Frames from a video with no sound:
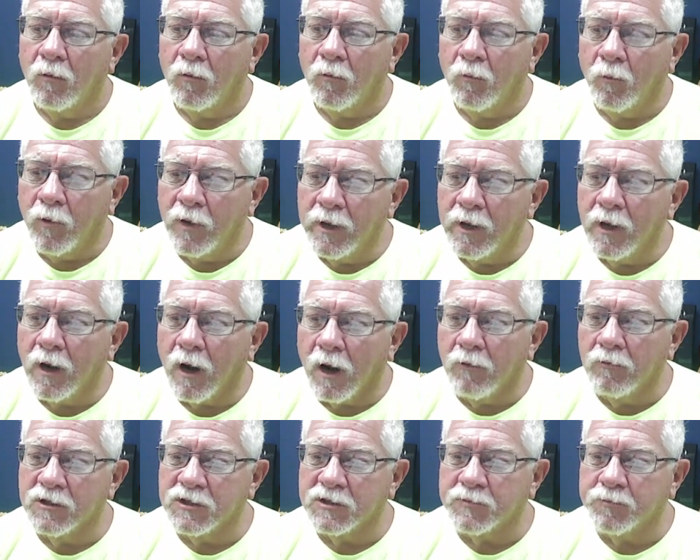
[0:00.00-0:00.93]
We
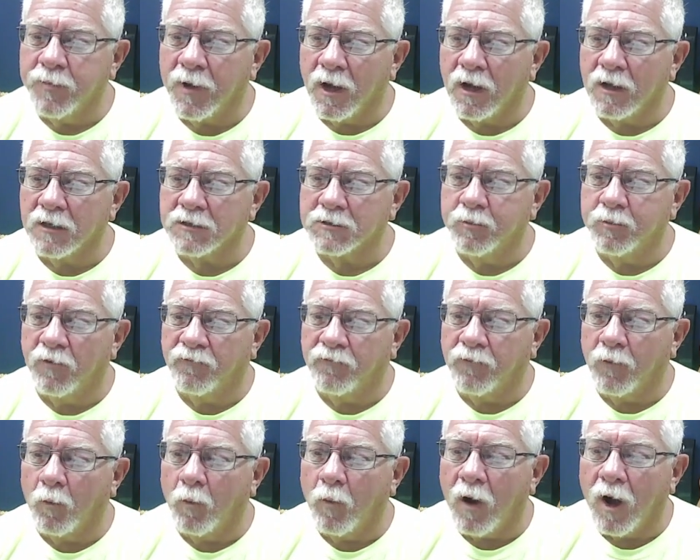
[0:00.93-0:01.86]
are responsible
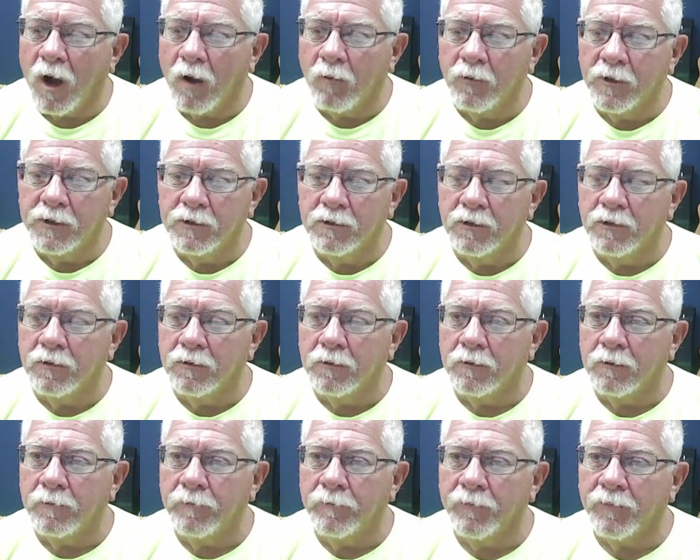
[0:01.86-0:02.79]
for what we
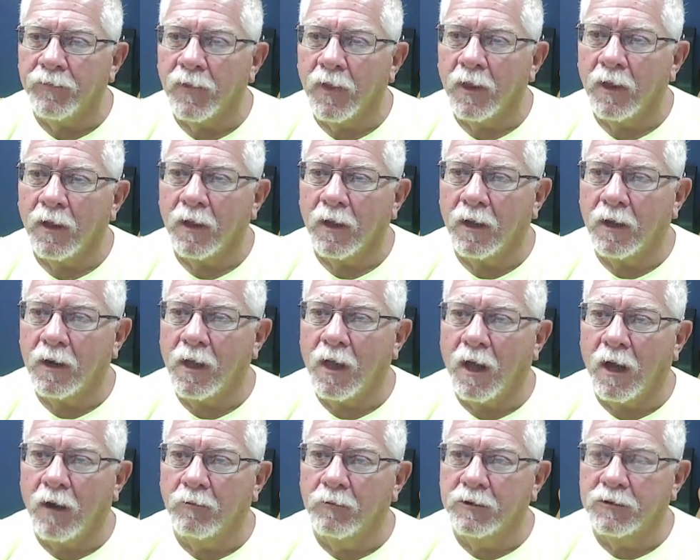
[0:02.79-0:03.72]
do and
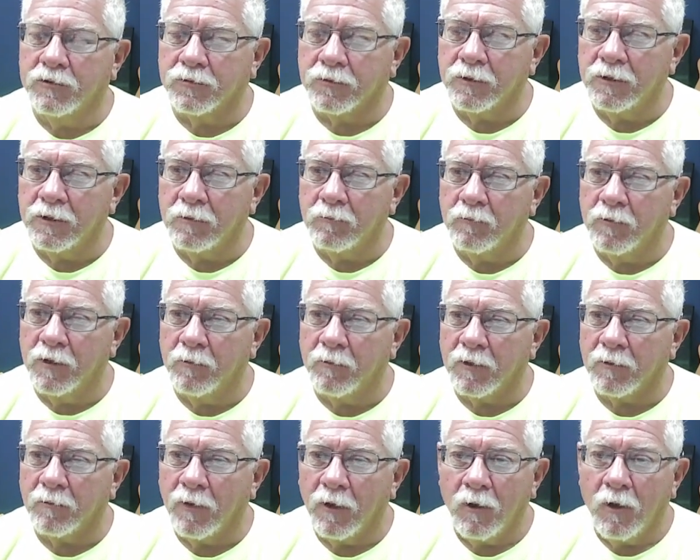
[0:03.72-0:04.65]
how we treat women.